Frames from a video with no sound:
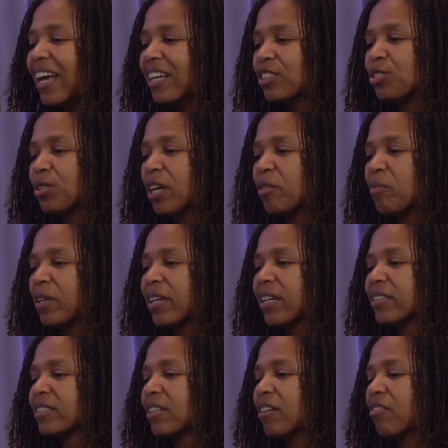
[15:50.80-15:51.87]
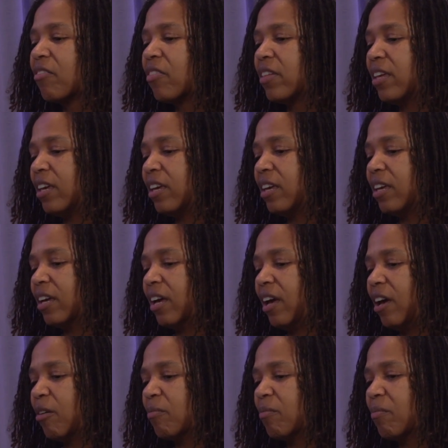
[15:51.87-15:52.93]
acitretin because of the
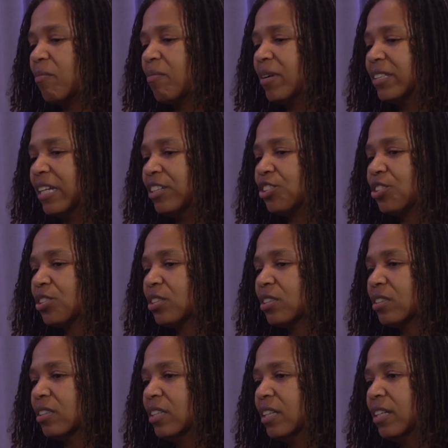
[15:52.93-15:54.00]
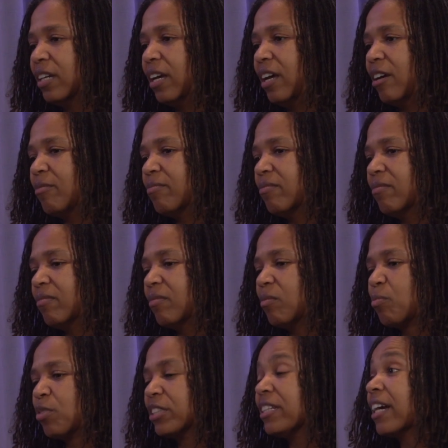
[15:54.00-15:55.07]
potential
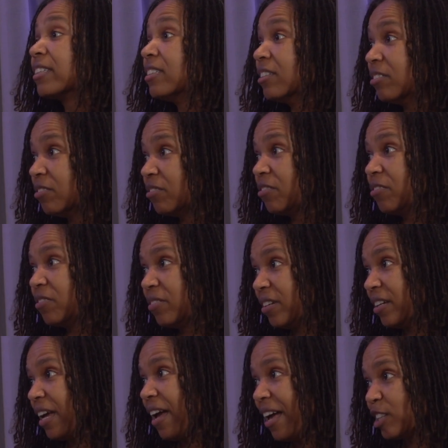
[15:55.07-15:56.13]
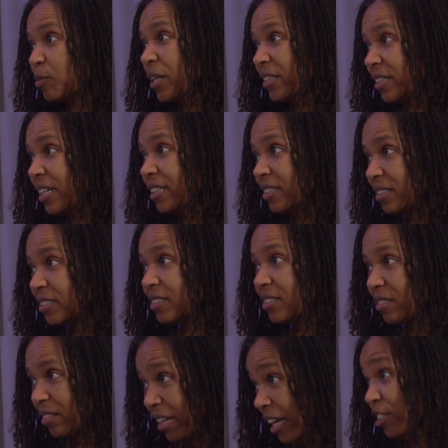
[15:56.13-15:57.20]
protective aspect against
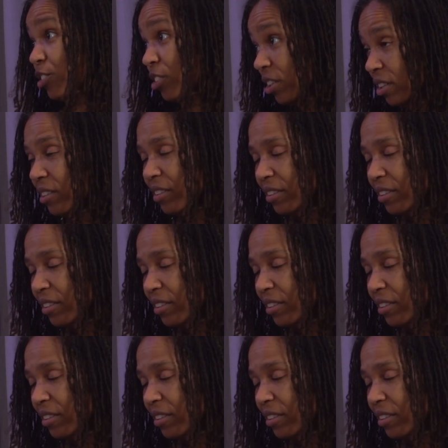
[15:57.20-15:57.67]
cancer.